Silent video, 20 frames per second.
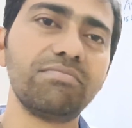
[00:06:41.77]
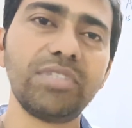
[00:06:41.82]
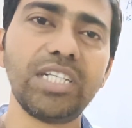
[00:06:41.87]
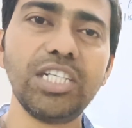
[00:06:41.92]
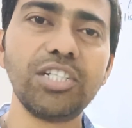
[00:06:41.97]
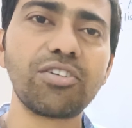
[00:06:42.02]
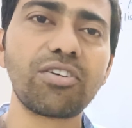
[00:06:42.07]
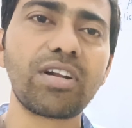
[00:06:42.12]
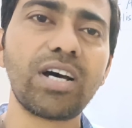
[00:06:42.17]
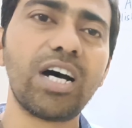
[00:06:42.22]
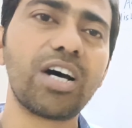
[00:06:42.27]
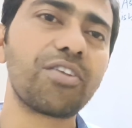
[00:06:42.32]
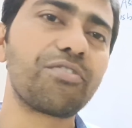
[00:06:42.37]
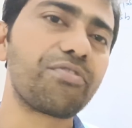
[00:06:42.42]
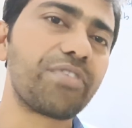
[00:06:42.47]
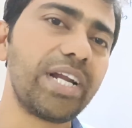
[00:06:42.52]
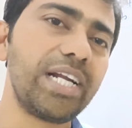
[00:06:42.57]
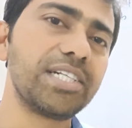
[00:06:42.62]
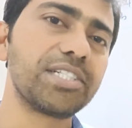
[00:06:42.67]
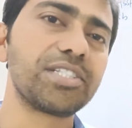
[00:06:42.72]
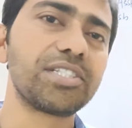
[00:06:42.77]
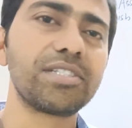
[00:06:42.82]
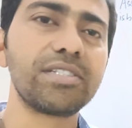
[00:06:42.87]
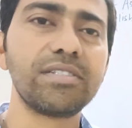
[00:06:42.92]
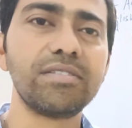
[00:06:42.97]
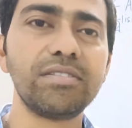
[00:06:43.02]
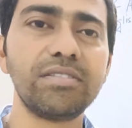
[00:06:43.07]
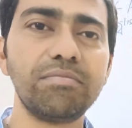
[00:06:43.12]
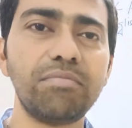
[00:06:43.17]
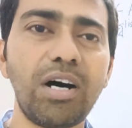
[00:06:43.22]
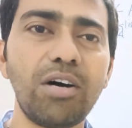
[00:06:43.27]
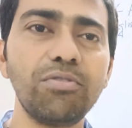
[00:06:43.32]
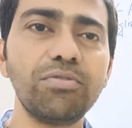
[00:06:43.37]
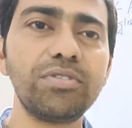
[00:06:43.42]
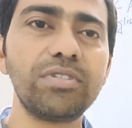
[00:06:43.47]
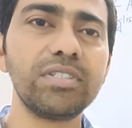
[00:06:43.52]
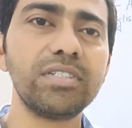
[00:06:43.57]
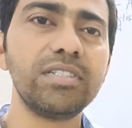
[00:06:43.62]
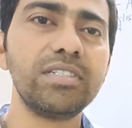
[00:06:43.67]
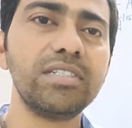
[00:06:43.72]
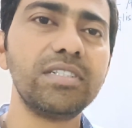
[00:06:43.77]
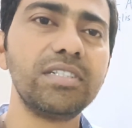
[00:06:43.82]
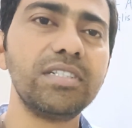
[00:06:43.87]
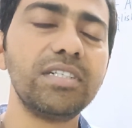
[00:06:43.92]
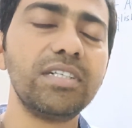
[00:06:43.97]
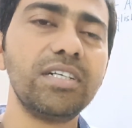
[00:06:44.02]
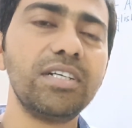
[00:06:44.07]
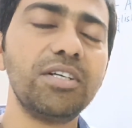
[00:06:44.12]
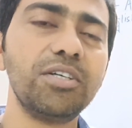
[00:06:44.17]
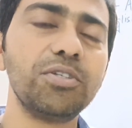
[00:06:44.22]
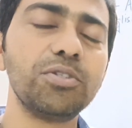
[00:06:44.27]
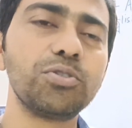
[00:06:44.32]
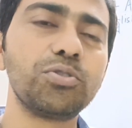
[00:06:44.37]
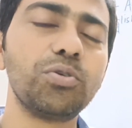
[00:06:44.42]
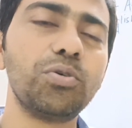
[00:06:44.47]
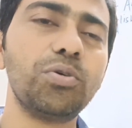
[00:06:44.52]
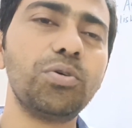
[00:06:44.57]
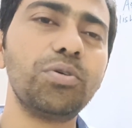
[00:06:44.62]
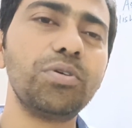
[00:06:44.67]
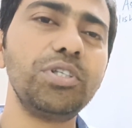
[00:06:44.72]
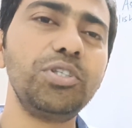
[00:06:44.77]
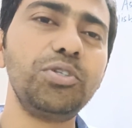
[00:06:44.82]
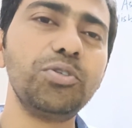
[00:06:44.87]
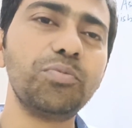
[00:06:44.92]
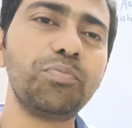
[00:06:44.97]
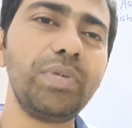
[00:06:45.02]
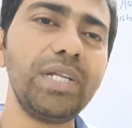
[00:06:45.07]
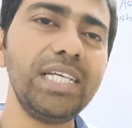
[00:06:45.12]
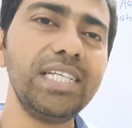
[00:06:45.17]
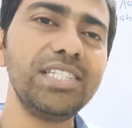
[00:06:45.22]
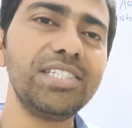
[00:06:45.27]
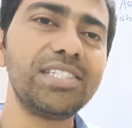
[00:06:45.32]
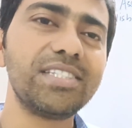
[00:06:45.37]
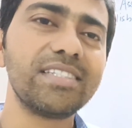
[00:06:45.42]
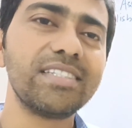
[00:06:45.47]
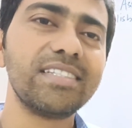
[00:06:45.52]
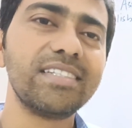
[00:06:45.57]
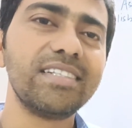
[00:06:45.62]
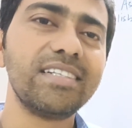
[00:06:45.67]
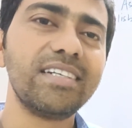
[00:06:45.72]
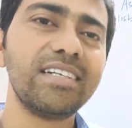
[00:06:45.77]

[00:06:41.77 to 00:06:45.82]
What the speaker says: his or her friends' mouth. So you please